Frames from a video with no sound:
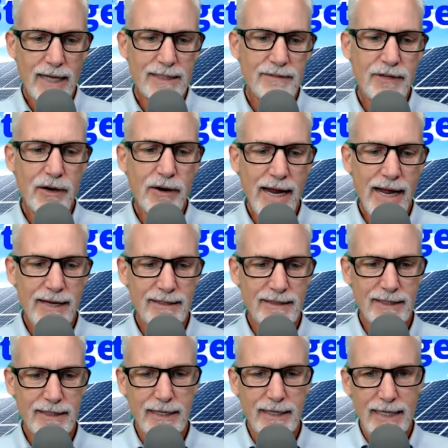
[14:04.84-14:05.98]
the very end,
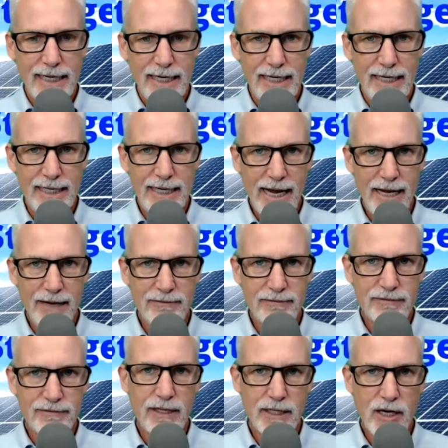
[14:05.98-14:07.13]
he gave
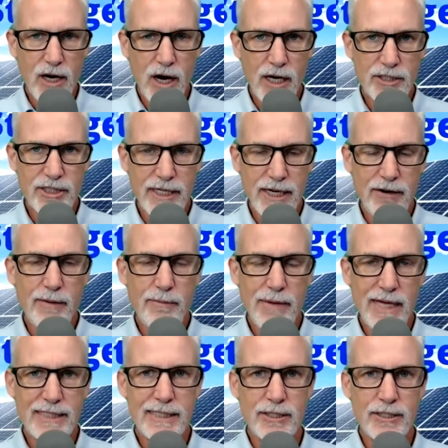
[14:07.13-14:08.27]
a cautionary
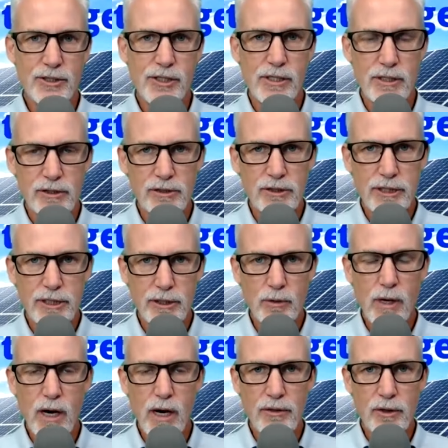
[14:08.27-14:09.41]
message to
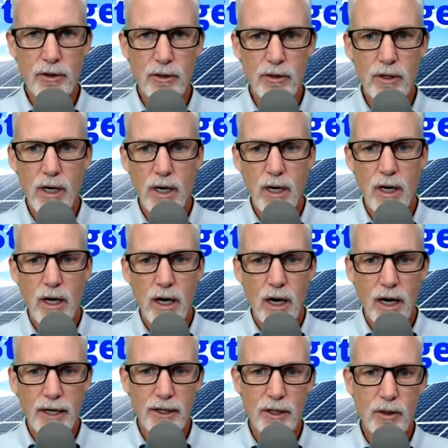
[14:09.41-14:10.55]
other
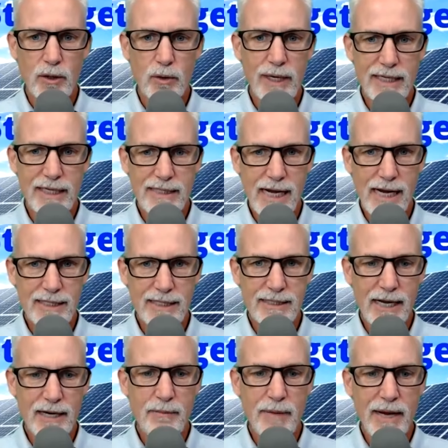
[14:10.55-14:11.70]
auto execs
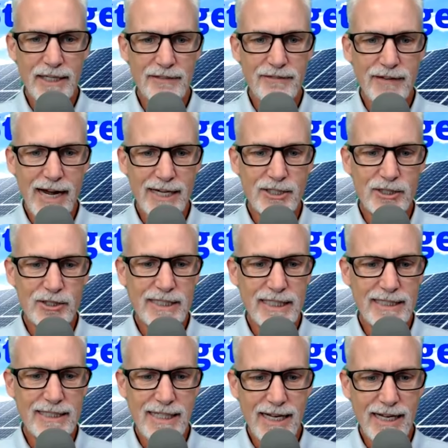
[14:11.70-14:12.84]
and manufacturers. And he
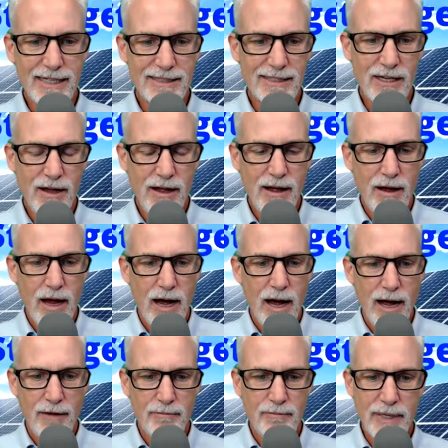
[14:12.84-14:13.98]
says,
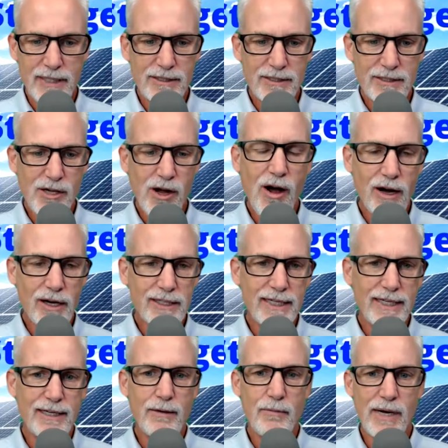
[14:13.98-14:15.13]
I've been
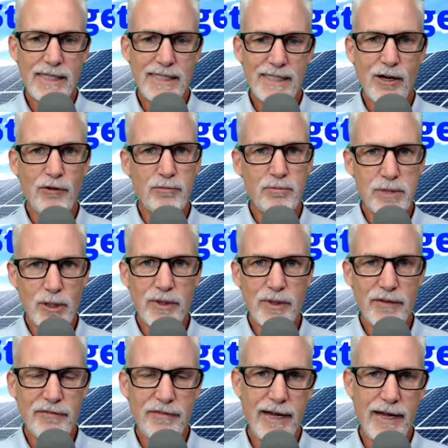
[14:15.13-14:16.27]
talking myself blue in the
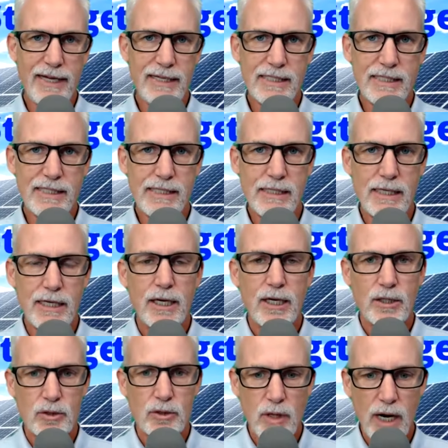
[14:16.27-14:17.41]
face,
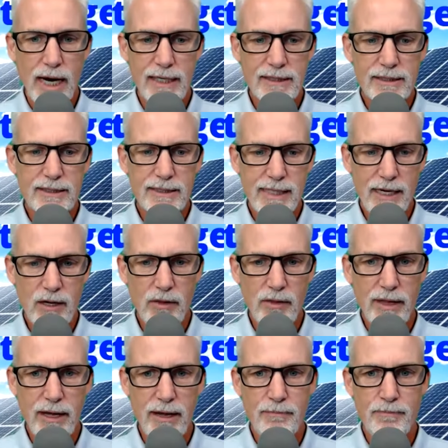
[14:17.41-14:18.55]
trying to tell
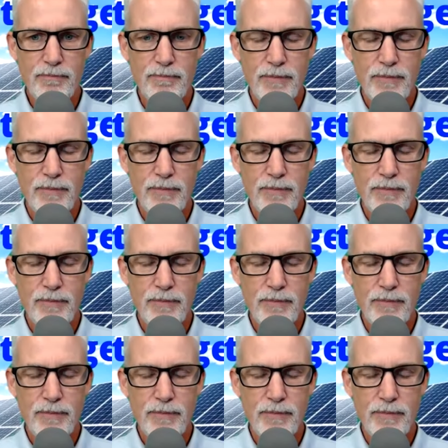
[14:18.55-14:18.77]
them